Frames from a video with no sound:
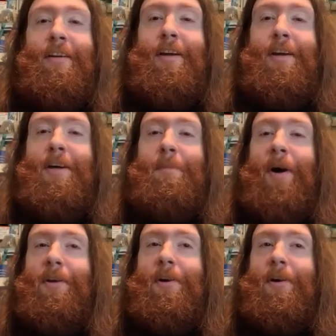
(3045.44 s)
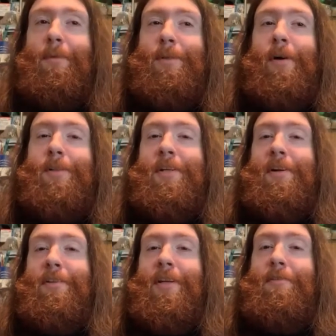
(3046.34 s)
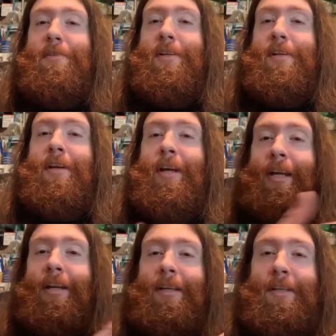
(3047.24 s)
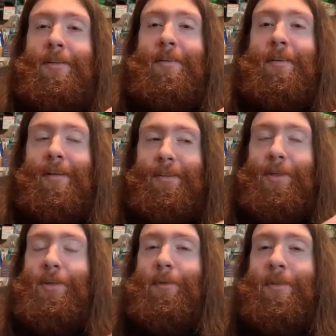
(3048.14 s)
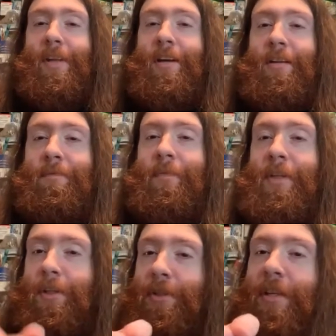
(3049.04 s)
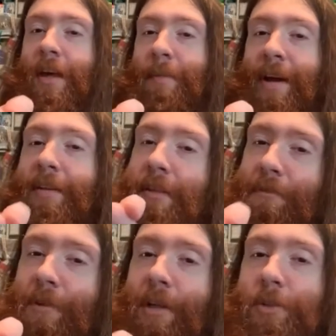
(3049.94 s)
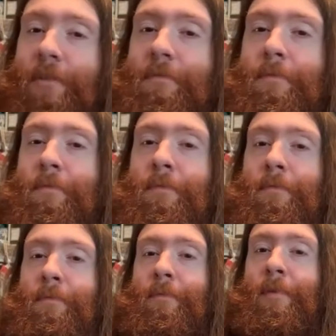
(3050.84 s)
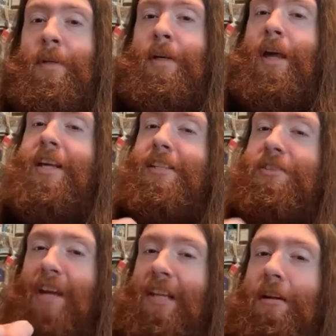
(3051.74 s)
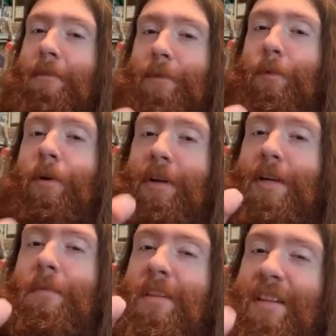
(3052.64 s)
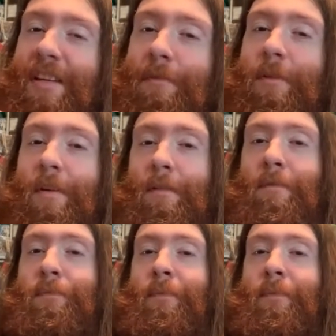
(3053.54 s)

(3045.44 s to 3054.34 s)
uh, bodyguard was watching it on TV, and his dude was like, "You see that man's conviction? He's standing up for what he believes in."